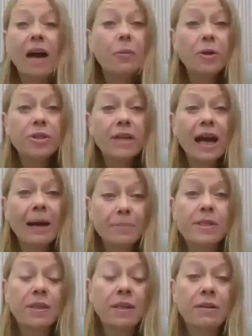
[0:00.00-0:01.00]
I would
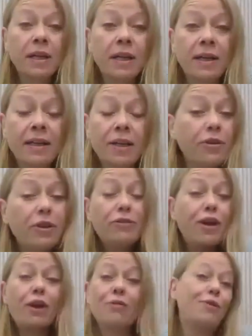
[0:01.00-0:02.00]
absolutely, you
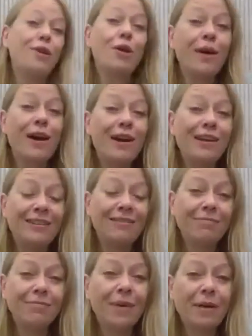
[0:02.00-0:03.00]
know
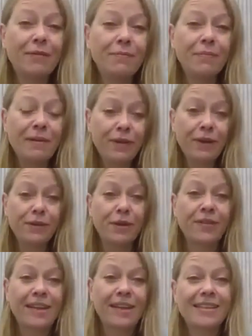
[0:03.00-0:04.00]
my views
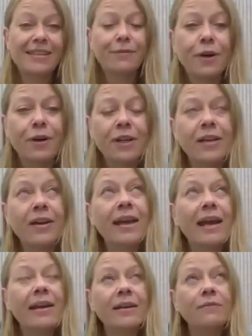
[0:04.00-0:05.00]
on this. I've got, you know,
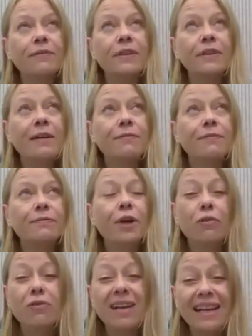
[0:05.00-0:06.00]
again, I've
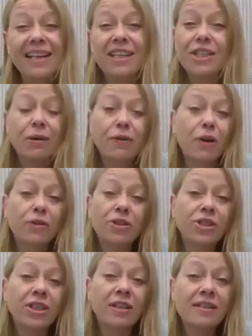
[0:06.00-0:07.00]
got a real issue of
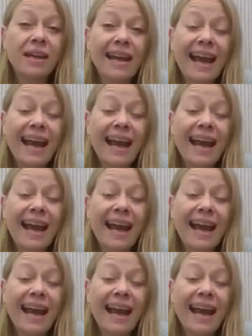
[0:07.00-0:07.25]
conscience. I